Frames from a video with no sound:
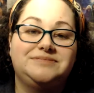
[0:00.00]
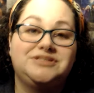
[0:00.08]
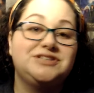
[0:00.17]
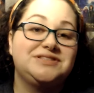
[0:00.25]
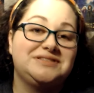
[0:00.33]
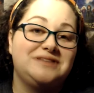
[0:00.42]

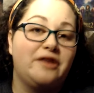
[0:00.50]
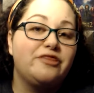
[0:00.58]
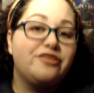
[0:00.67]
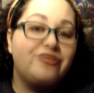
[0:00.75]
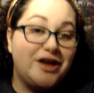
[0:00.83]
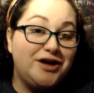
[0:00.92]
just
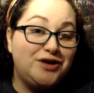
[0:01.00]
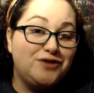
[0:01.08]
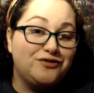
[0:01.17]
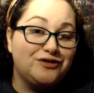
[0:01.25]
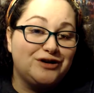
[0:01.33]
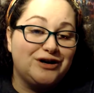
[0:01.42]
thank you
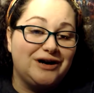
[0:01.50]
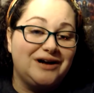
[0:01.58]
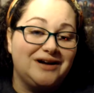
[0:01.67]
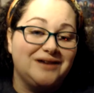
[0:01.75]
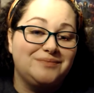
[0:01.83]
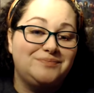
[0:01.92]

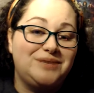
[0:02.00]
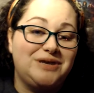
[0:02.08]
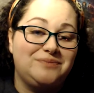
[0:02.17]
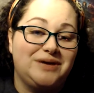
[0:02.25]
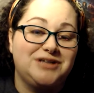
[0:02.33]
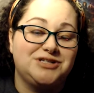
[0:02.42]
for
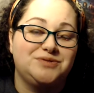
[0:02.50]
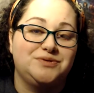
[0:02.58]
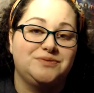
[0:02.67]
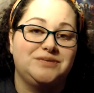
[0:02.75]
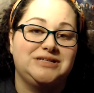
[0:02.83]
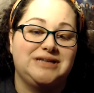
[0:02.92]
being patient
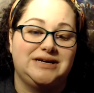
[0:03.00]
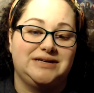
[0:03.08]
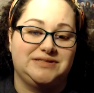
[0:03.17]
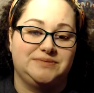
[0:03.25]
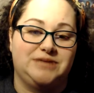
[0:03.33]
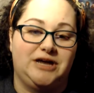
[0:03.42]
with me
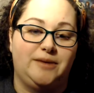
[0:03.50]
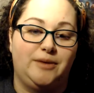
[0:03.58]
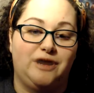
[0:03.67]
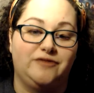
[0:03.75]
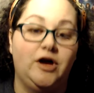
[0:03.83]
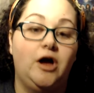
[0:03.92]
taking some time
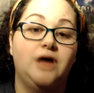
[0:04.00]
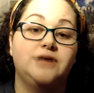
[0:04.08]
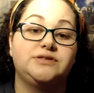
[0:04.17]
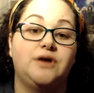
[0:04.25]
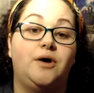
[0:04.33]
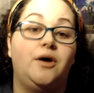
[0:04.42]
off.
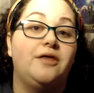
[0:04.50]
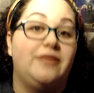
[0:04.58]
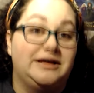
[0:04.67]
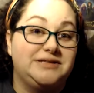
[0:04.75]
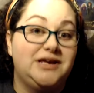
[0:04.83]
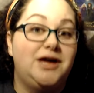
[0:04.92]
So,
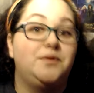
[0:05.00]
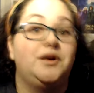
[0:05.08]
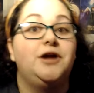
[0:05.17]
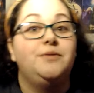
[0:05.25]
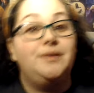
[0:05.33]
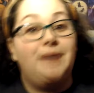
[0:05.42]
that said, we're
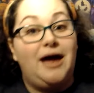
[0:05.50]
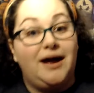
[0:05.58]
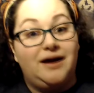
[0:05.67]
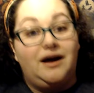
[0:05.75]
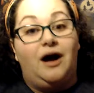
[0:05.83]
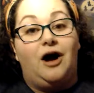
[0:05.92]
gonna be
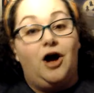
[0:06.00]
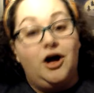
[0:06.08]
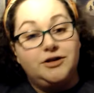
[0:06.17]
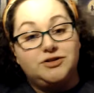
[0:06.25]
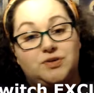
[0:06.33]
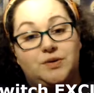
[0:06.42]
back
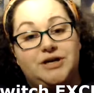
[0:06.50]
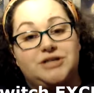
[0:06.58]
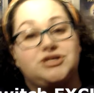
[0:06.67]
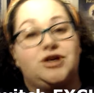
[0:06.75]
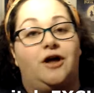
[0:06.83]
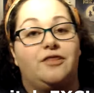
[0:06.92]
on
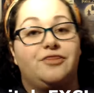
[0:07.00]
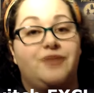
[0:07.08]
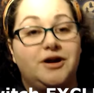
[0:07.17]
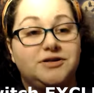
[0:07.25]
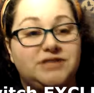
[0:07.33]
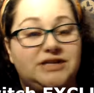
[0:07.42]
Twitch on
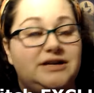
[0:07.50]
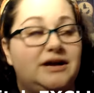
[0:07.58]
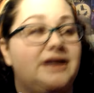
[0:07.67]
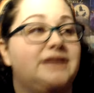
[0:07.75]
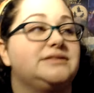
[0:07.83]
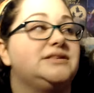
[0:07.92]
Thursday
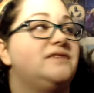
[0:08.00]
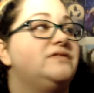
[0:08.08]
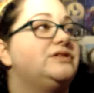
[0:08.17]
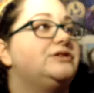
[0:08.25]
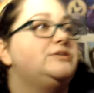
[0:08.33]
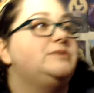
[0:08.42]
night at
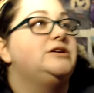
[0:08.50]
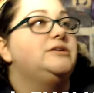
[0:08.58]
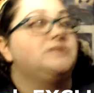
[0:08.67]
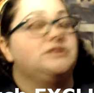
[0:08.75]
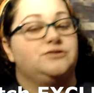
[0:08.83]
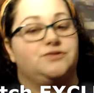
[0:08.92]
7:30
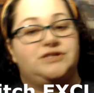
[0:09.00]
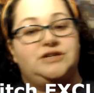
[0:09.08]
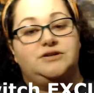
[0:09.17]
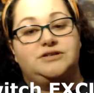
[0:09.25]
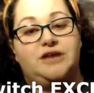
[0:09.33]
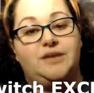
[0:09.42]
p.m. Central
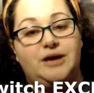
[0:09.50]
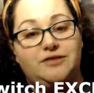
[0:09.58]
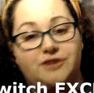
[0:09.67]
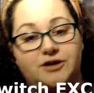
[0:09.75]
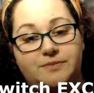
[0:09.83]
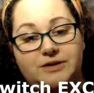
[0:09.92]
Standard Time,
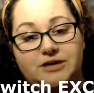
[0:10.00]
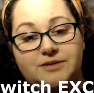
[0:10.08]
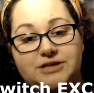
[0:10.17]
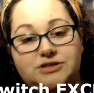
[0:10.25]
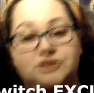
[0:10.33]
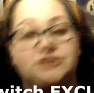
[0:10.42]
8:30 p.m.
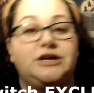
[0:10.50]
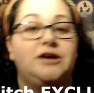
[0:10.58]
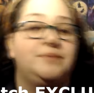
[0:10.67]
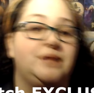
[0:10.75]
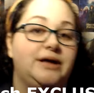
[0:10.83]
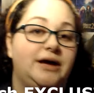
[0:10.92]
Eastern
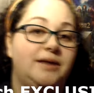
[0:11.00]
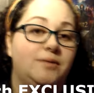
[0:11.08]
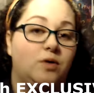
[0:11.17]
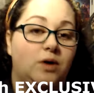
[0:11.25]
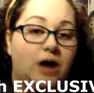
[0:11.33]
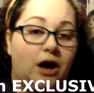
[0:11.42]
Time, playing
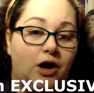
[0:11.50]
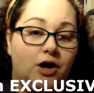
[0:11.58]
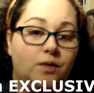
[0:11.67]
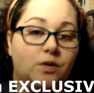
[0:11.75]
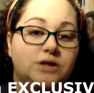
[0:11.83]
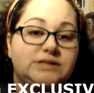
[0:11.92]
more
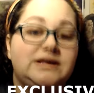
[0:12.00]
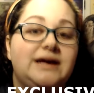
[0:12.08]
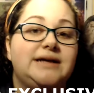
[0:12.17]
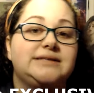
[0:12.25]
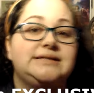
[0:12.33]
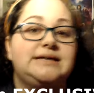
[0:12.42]
Hogwarts
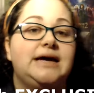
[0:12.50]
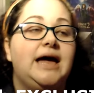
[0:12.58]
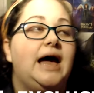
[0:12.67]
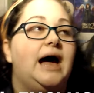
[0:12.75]
Legacy,